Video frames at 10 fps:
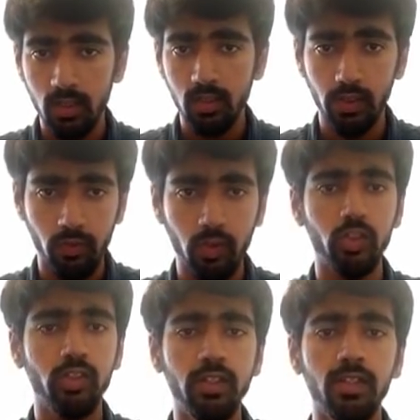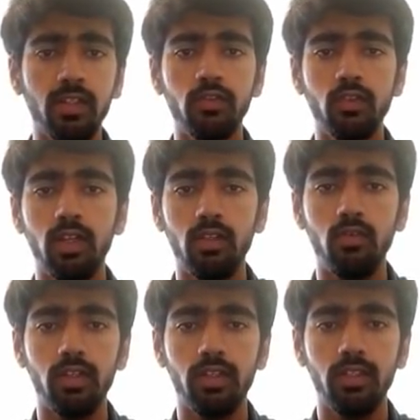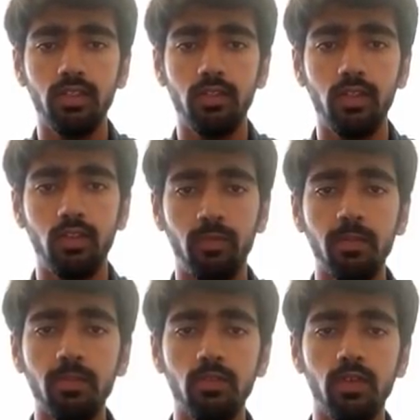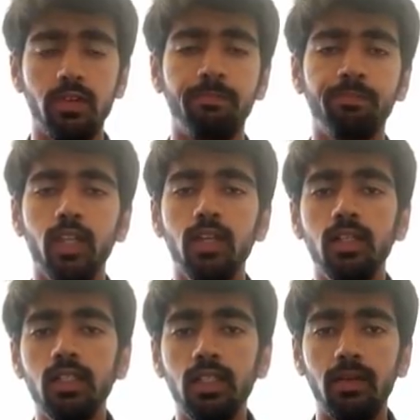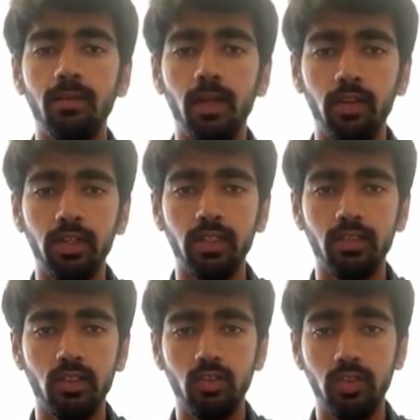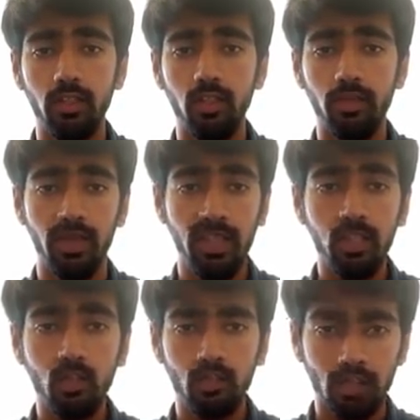So I was fortunate enough to get the work here in the field of MEMS, where my work is to develop an e-nose